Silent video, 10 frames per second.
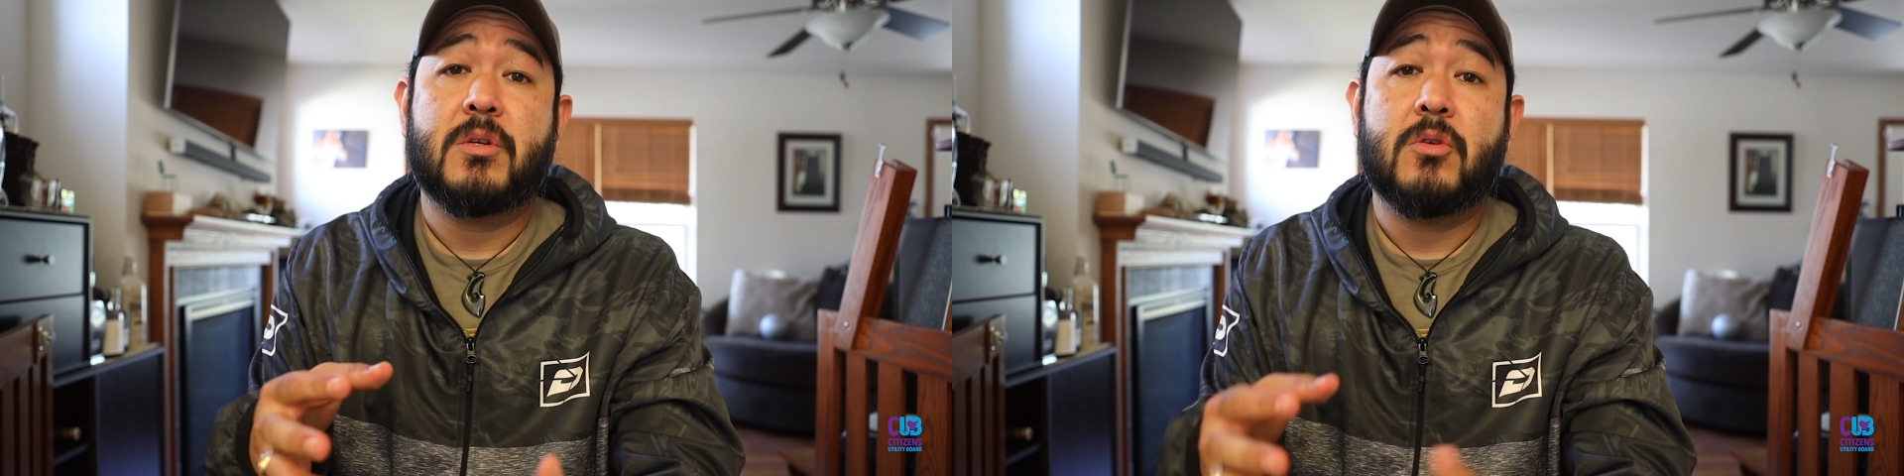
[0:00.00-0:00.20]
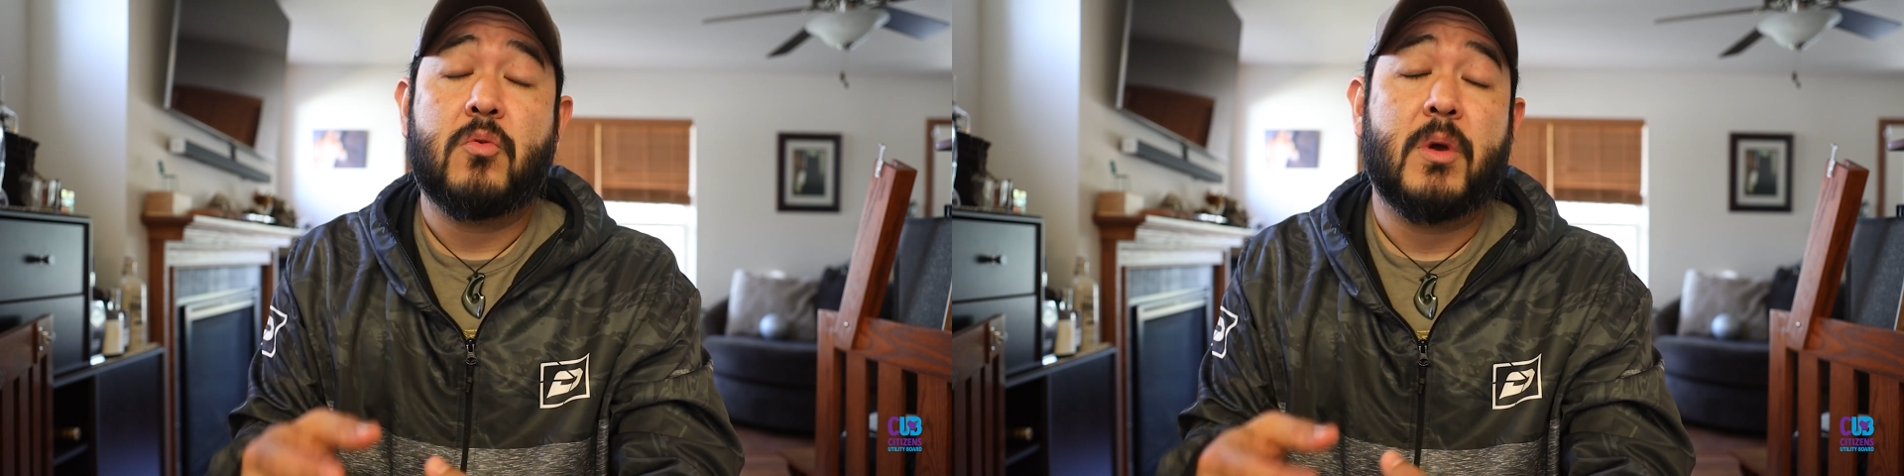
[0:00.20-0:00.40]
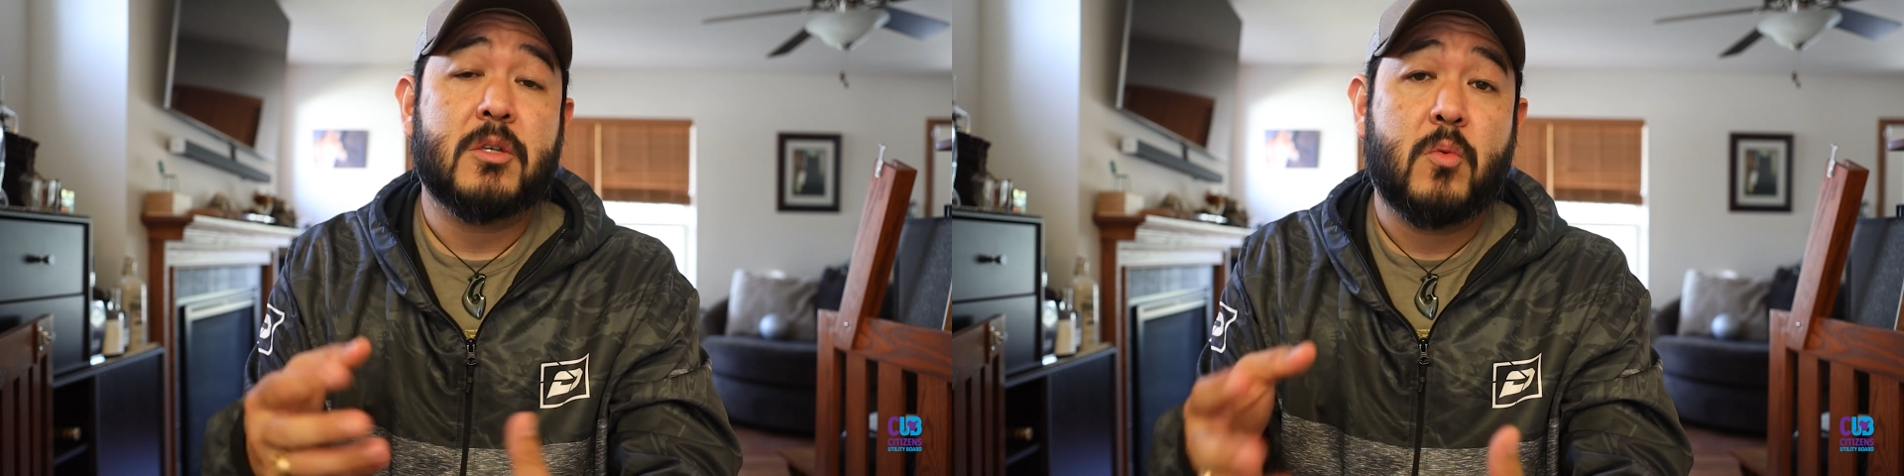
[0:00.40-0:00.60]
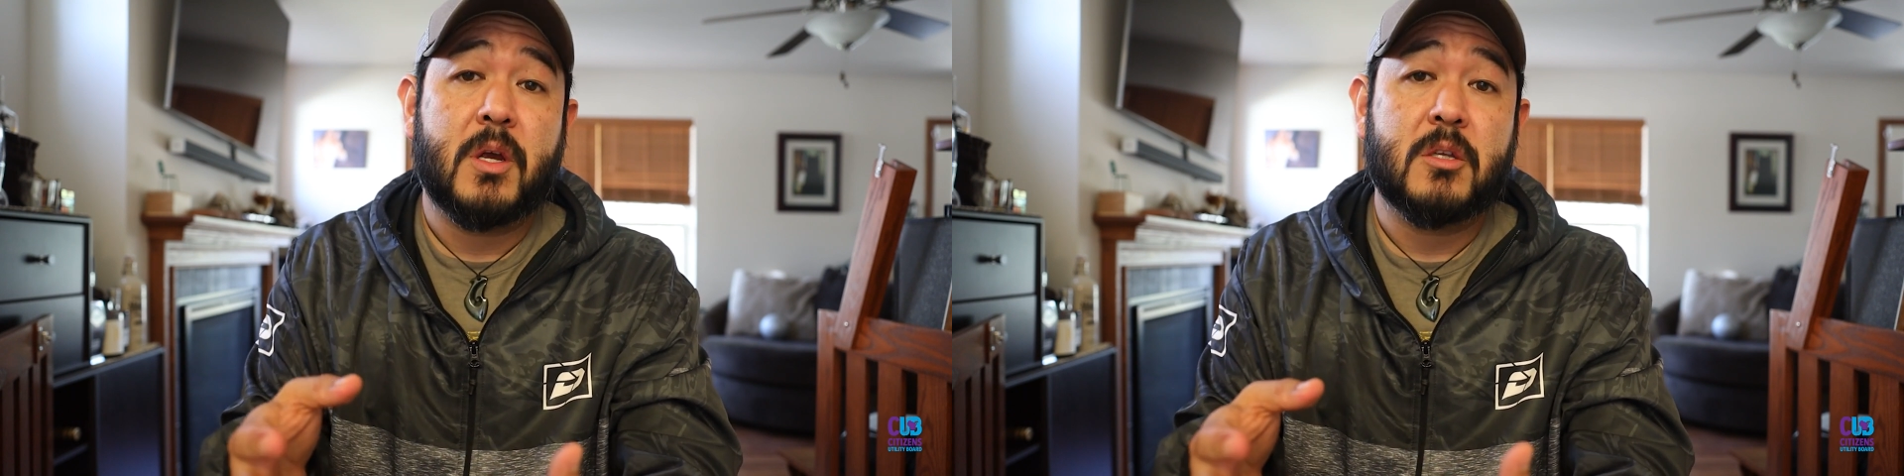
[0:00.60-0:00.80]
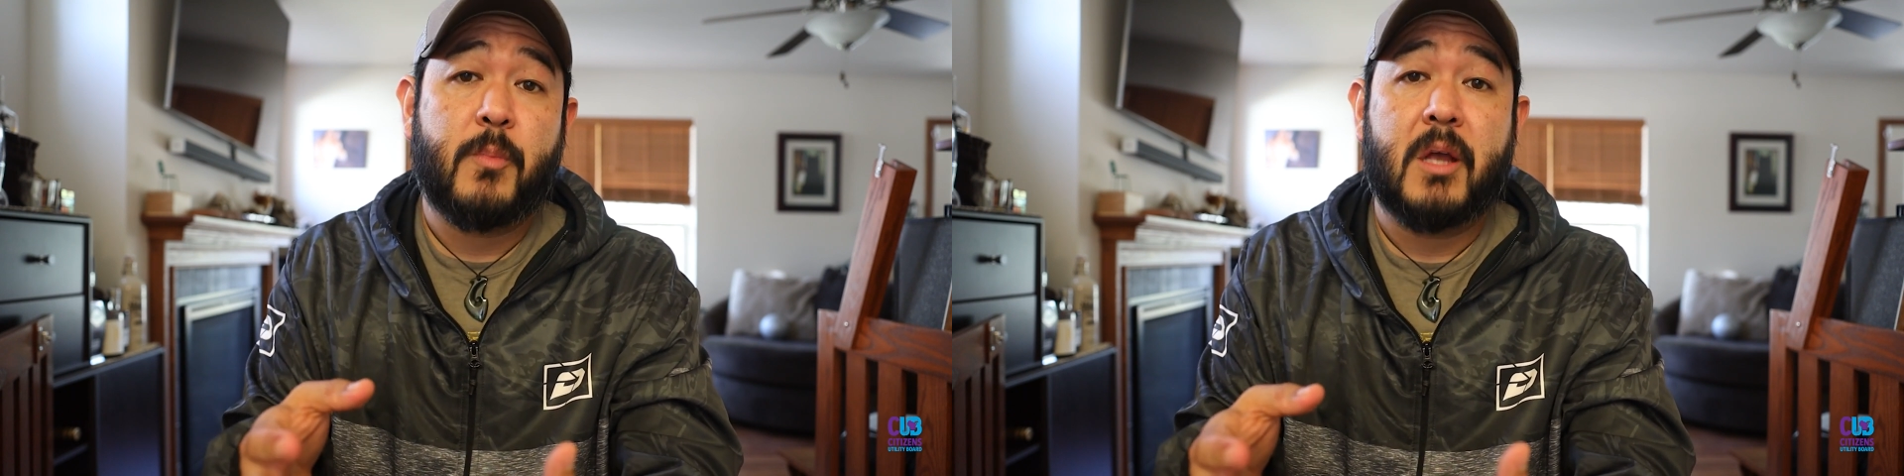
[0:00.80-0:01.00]
to you as
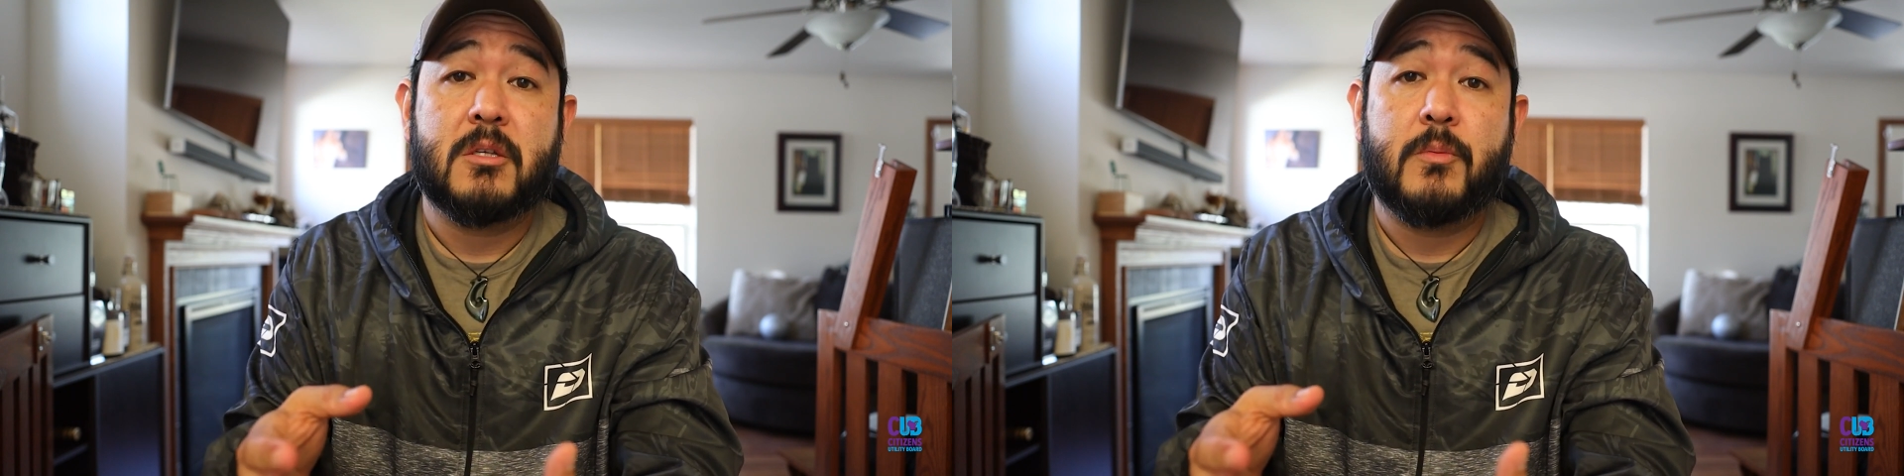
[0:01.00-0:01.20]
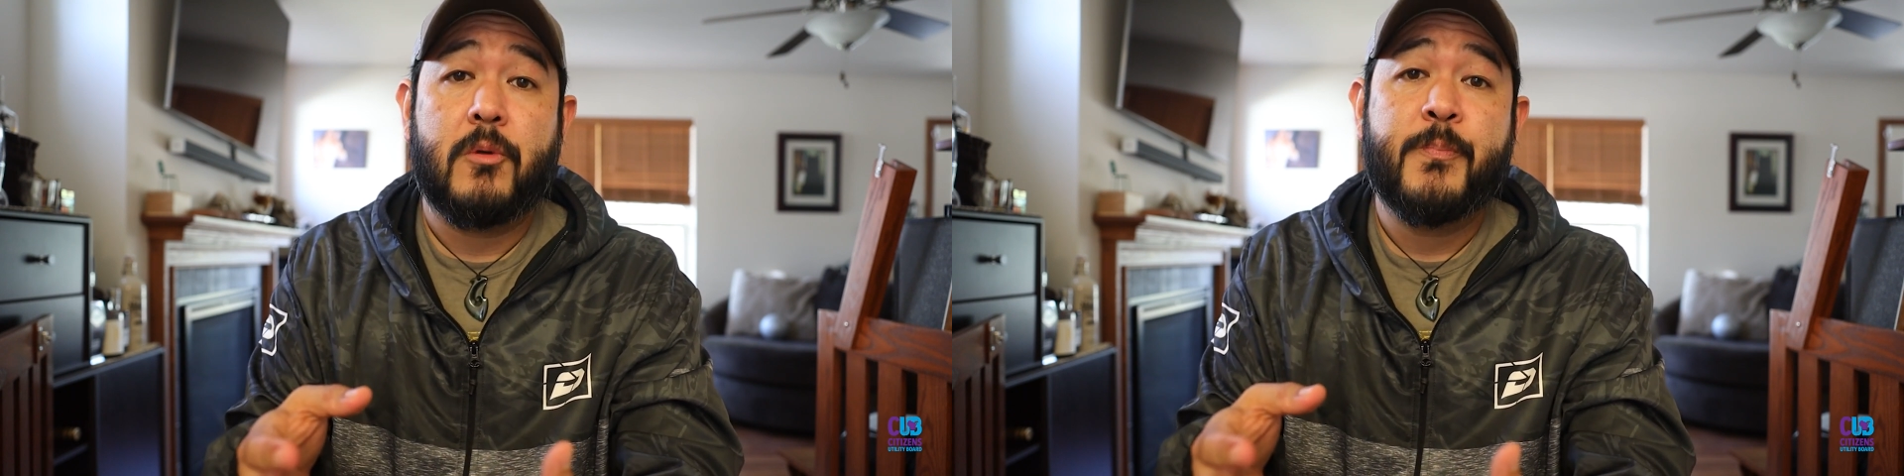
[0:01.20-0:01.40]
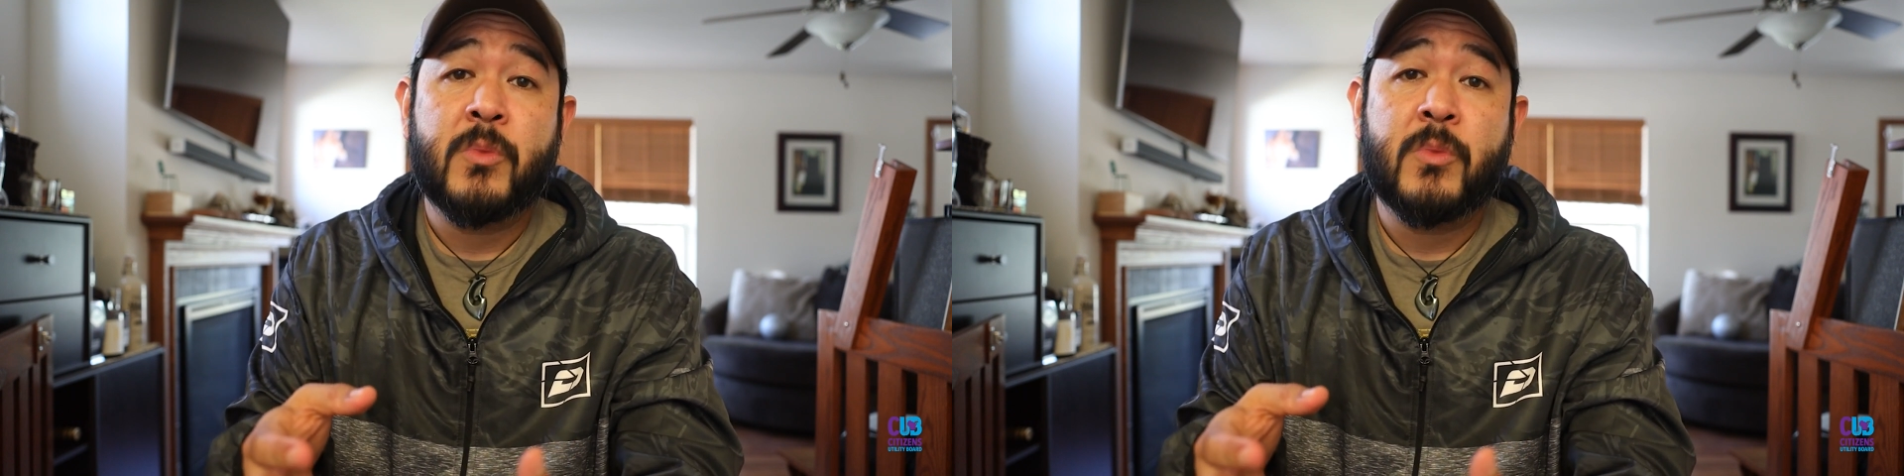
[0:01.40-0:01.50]
quick as possible.